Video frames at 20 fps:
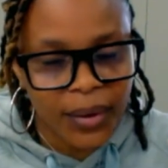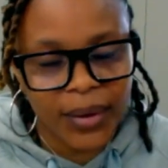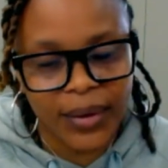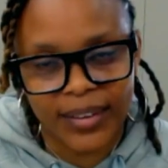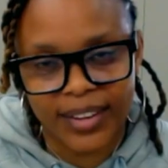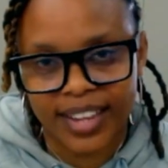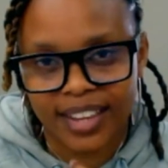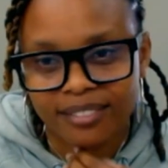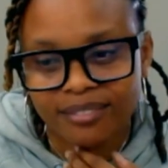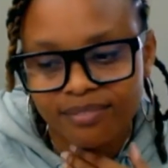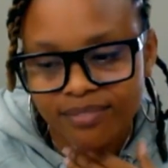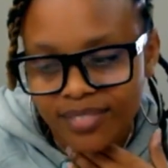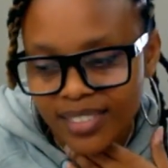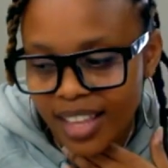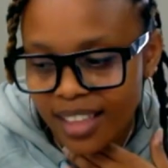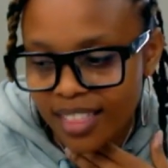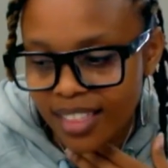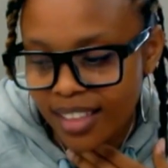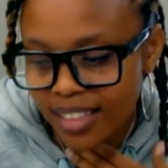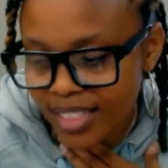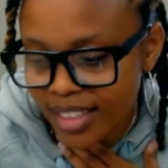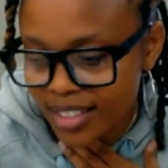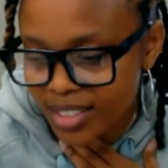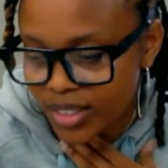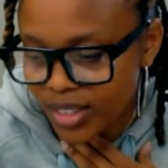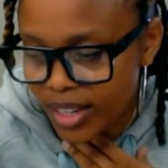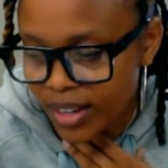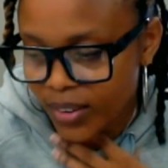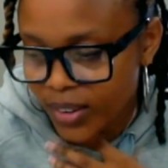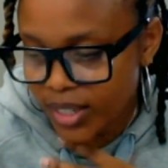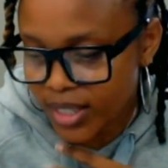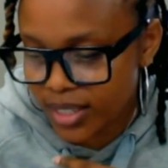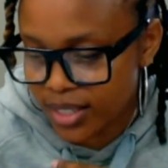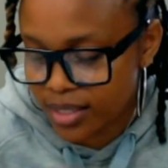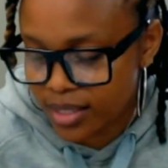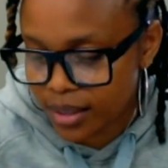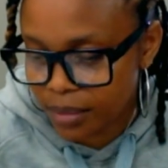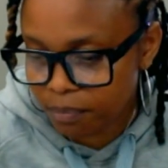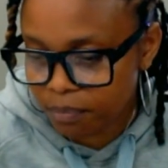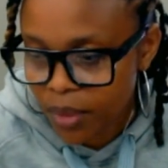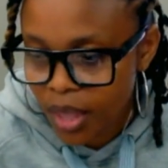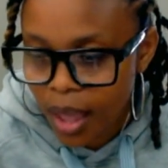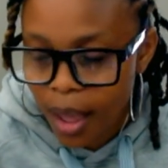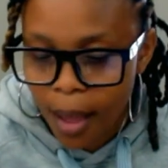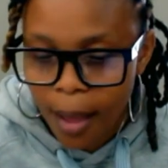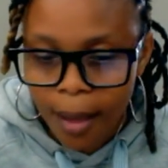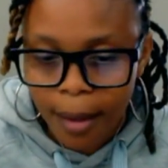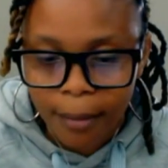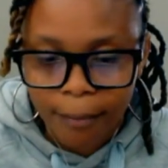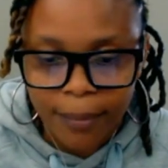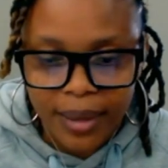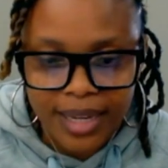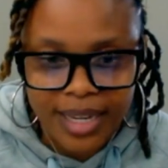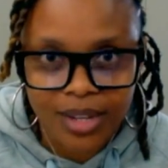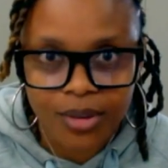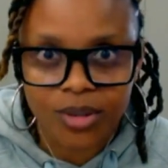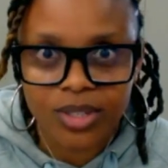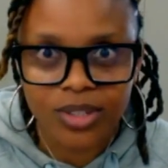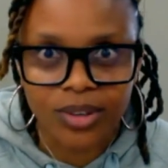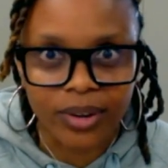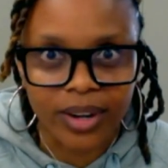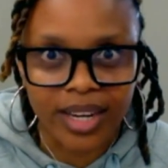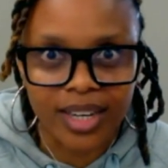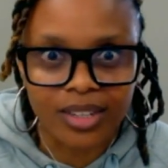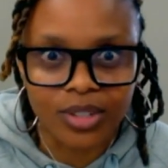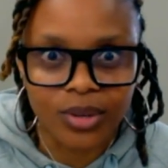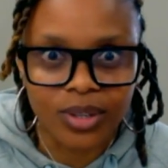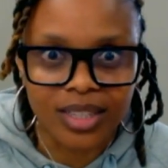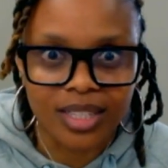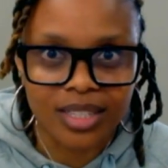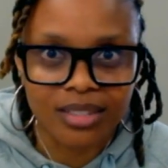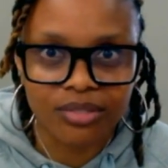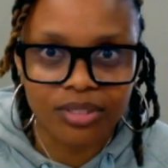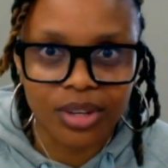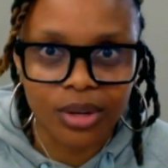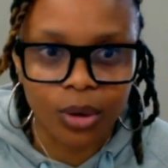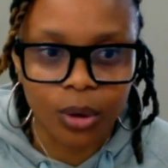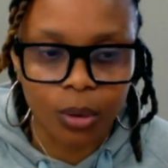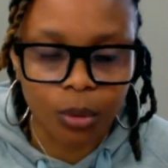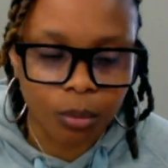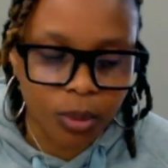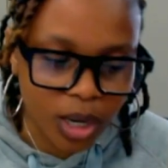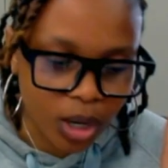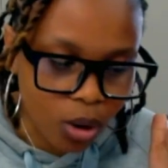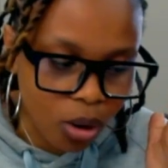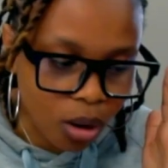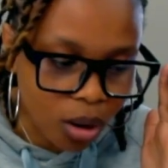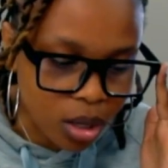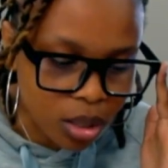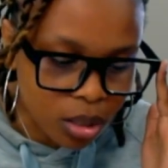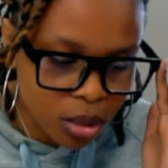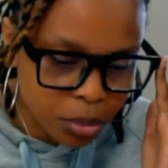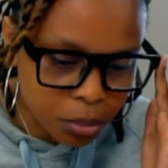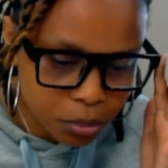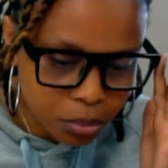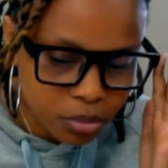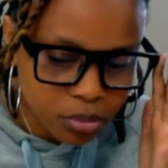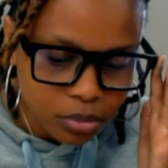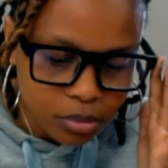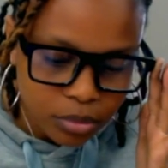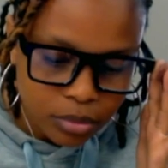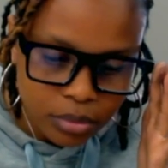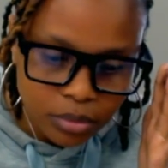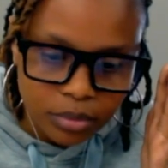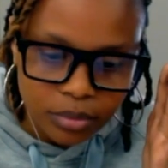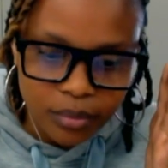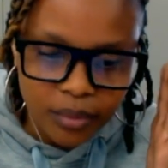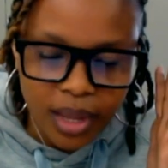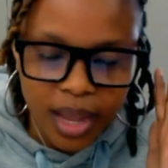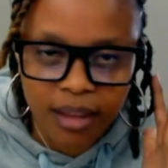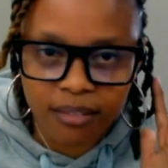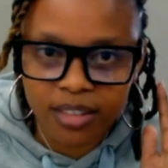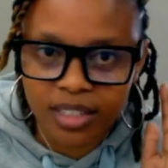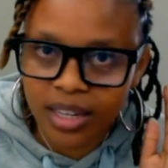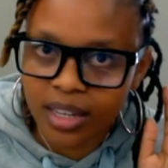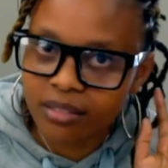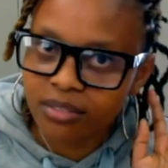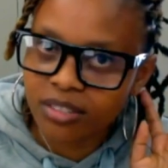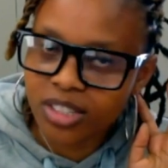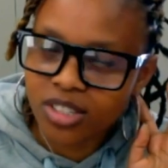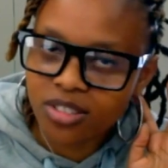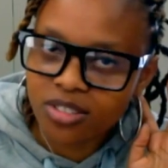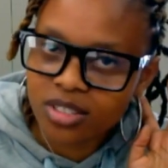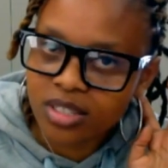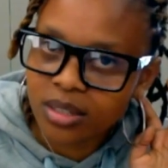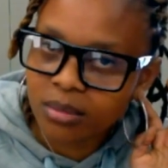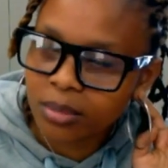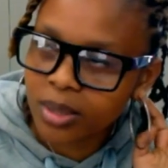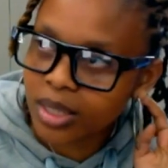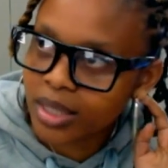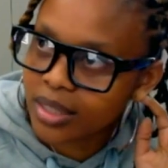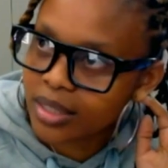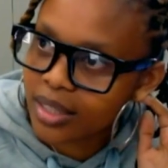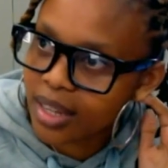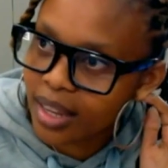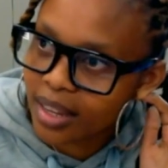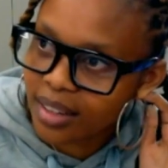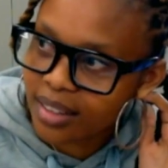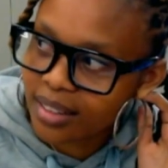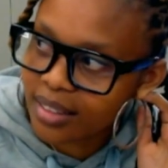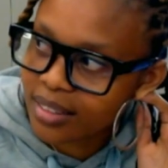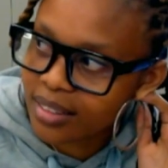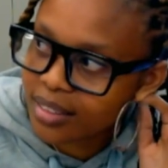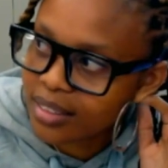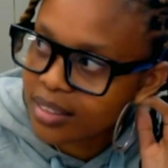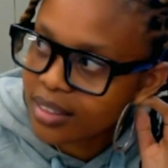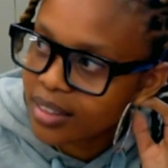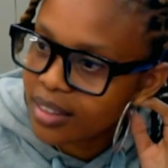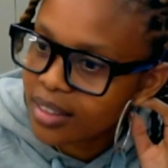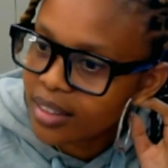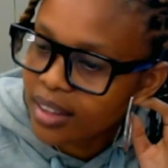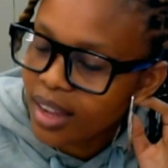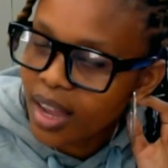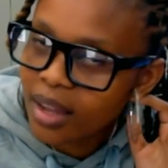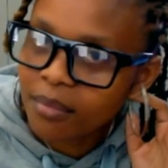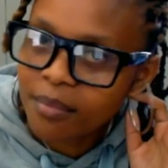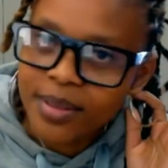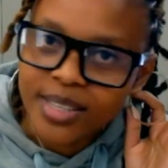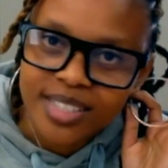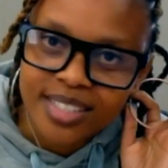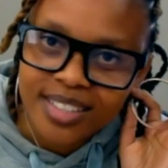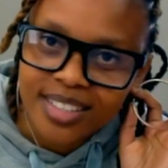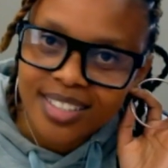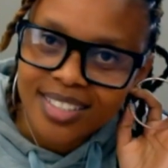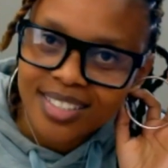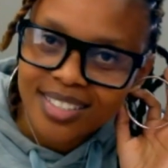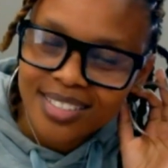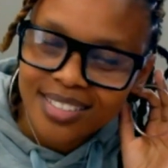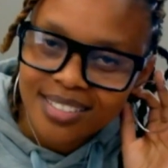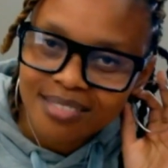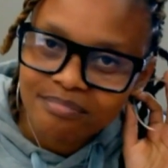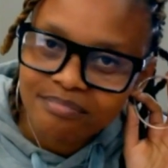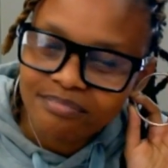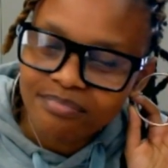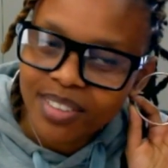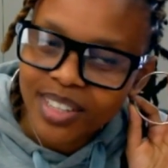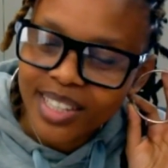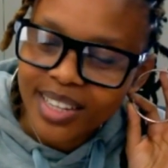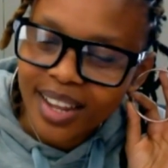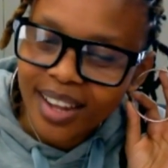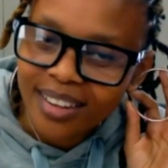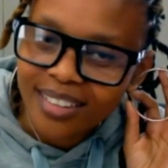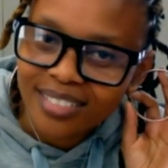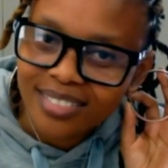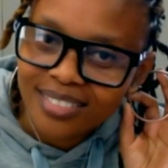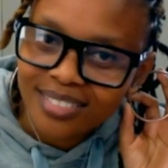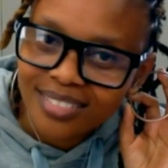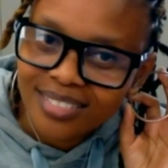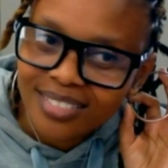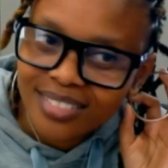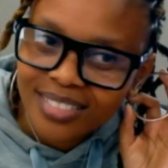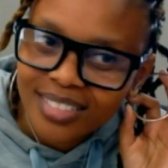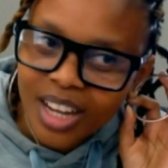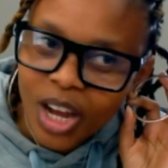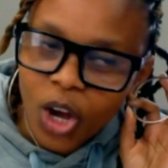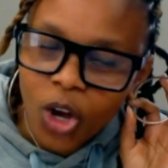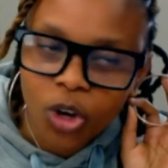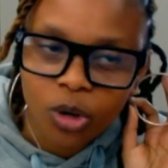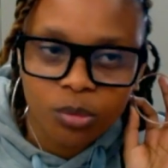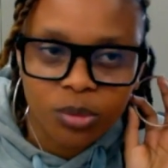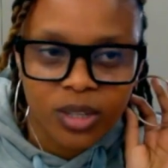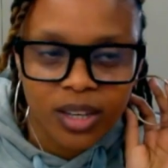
Okay, I think that's all I wanted to say. But it was great doing this video. Oh my god, I haven't done videos in a minute and I missed this. But yeah, I hope you